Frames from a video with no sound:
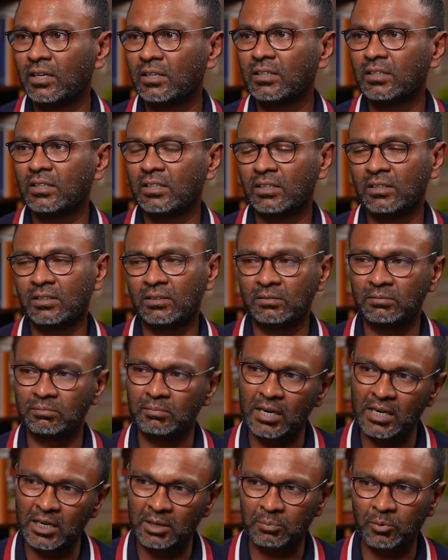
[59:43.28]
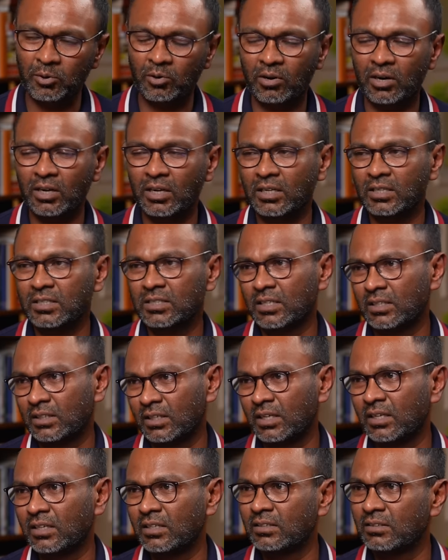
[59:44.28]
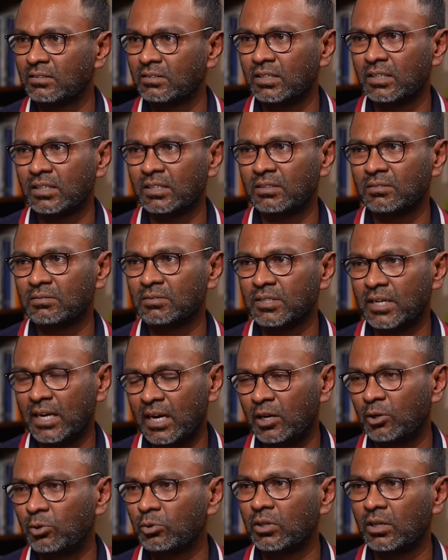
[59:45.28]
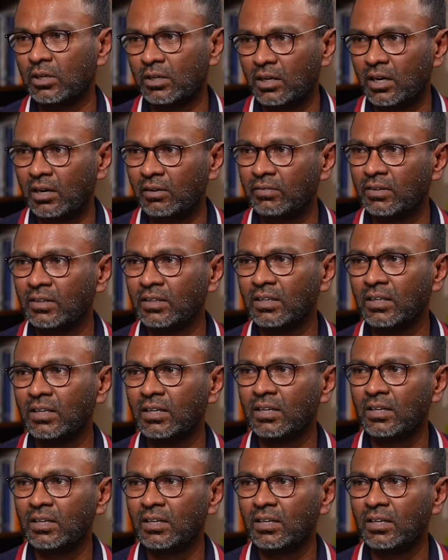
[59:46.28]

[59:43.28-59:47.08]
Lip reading: at. Multi-products and then scale to that level.